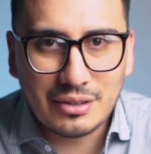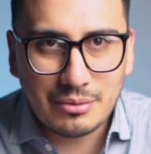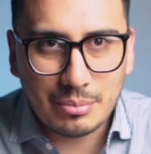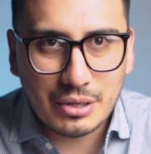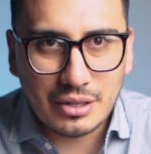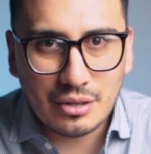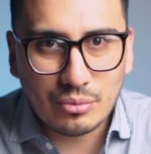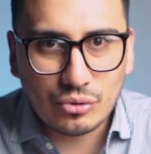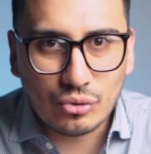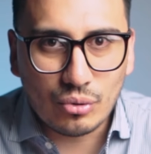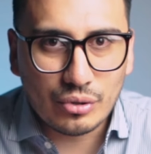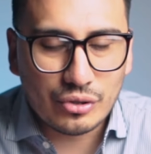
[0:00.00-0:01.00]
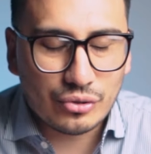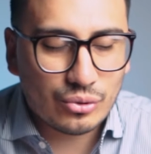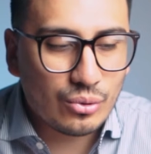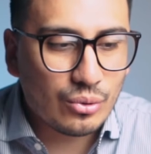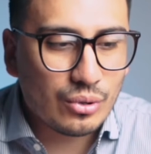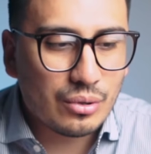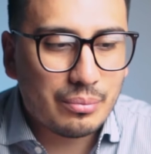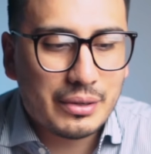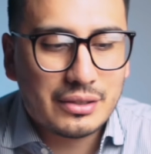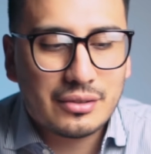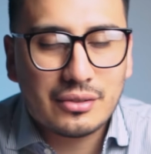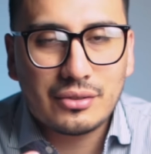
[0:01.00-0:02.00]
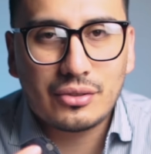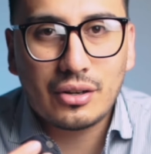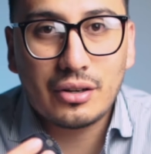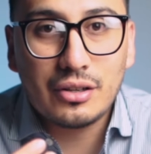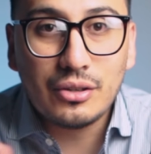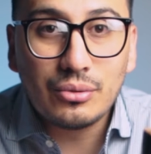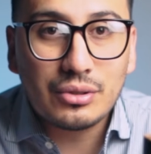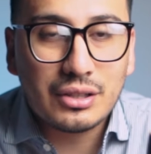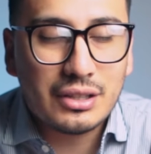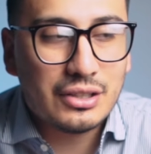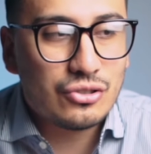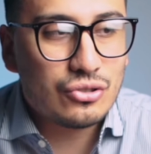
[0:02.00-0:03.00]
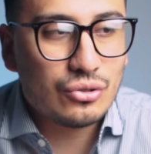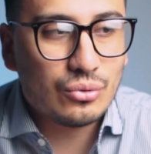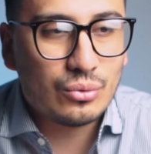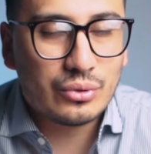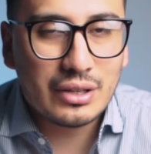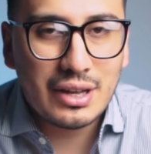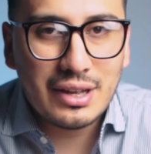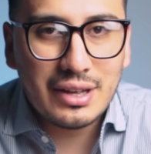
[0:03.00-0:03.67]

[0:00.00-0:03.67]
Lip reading: everybody that was going to school, basically started using these shoes,